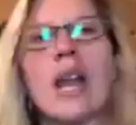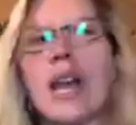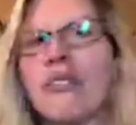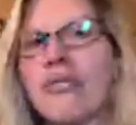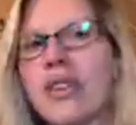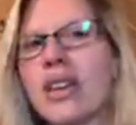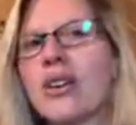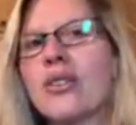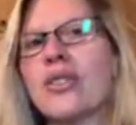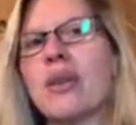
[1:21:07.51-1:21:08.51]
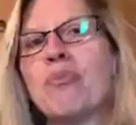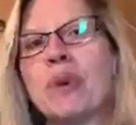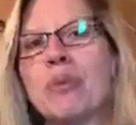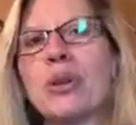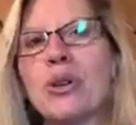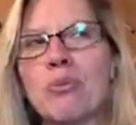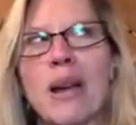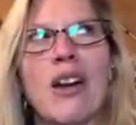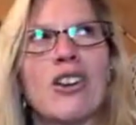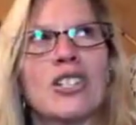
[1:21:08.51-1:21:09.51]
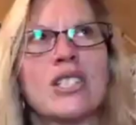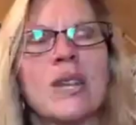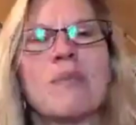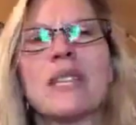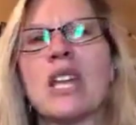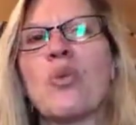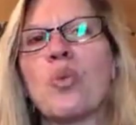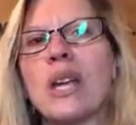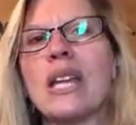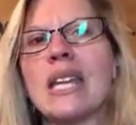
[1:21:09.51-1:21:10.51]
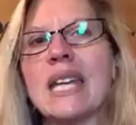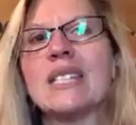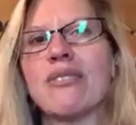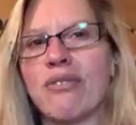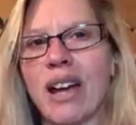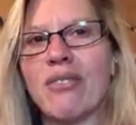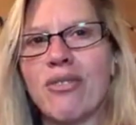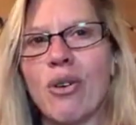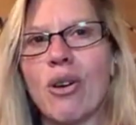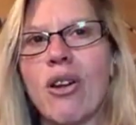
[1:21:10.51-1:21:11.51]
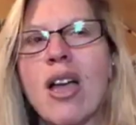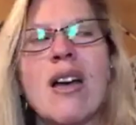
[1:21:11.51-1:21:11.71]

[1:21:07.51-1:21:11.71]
I feel that biblical marriage is something that we need to fight for,